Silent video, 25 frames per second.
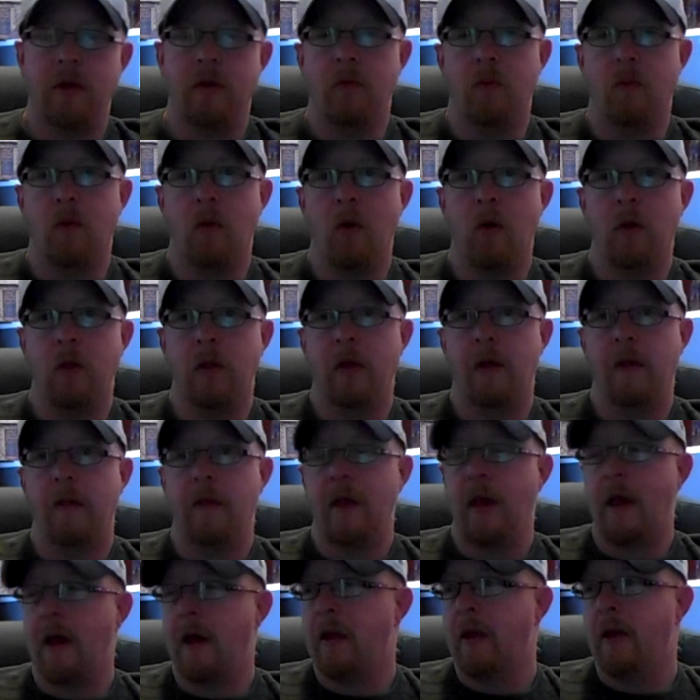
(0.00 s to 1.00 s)
to roll on
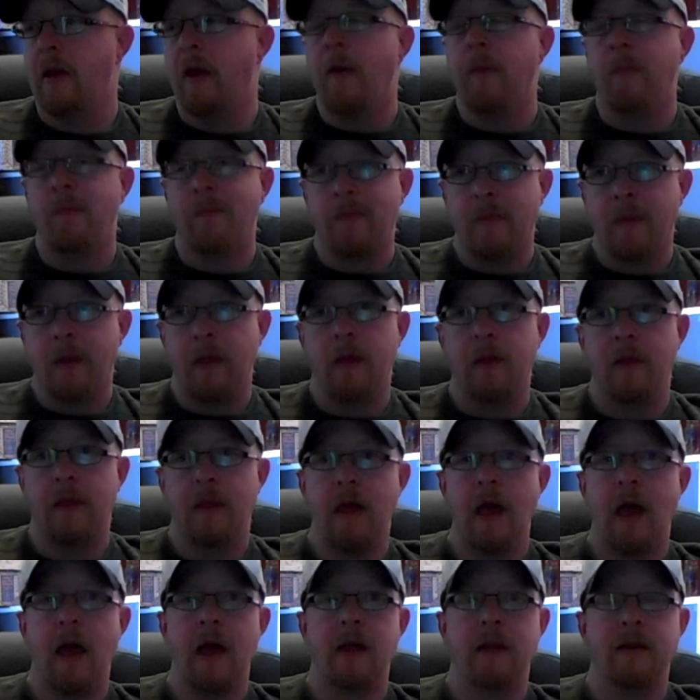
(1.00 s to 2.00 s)
that.
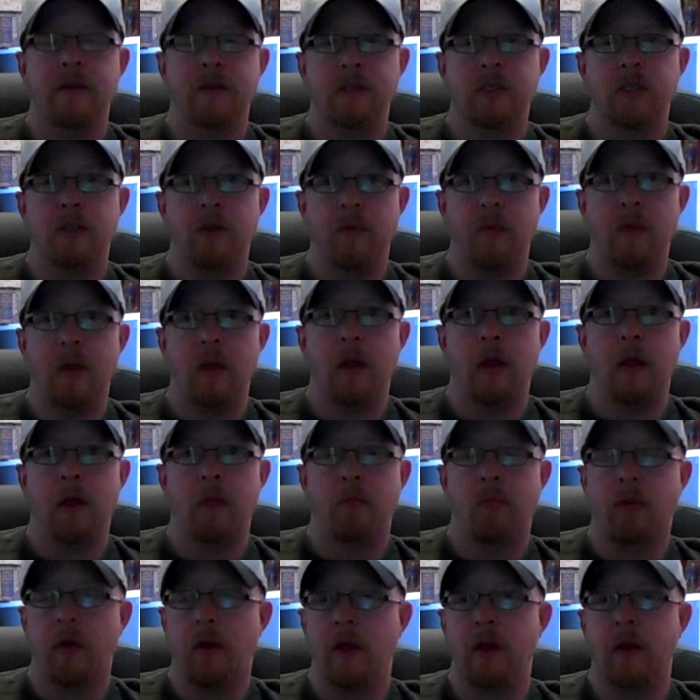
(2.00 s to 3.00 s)
That should be
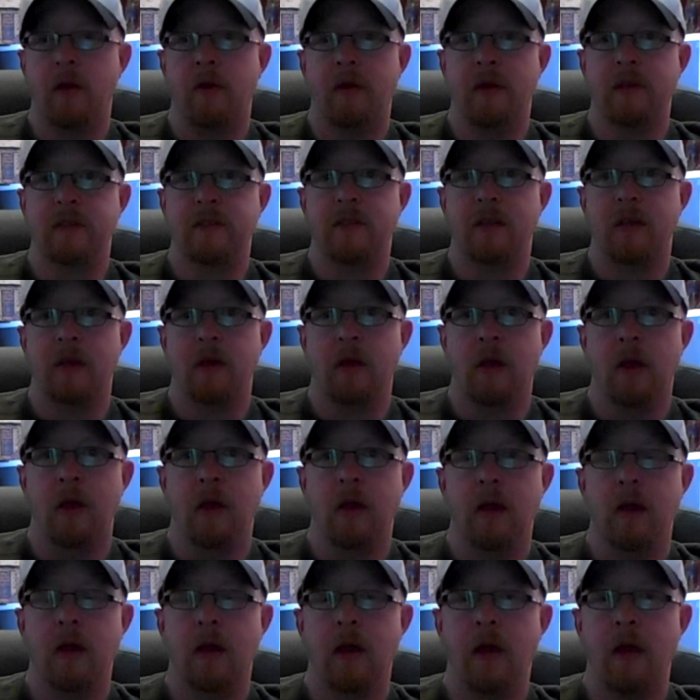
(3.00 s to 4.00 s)
pretty interesting.
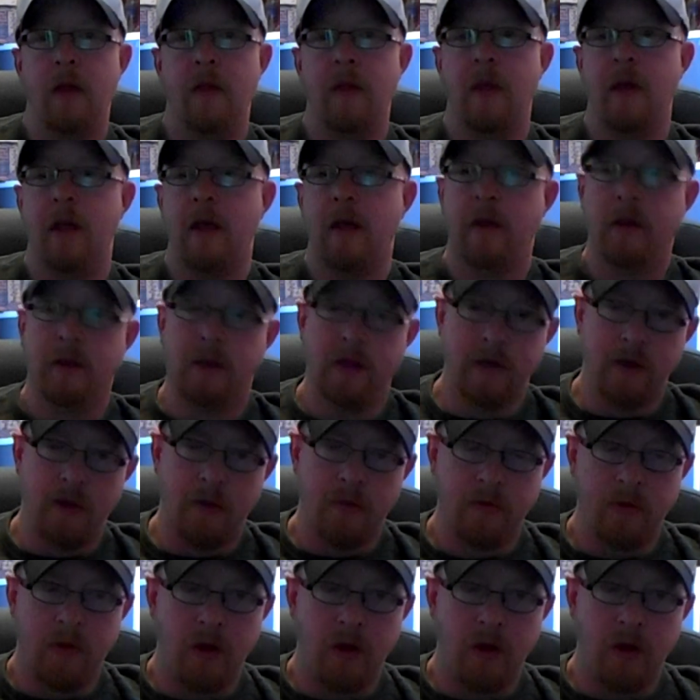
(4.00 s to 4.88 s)
And then get done with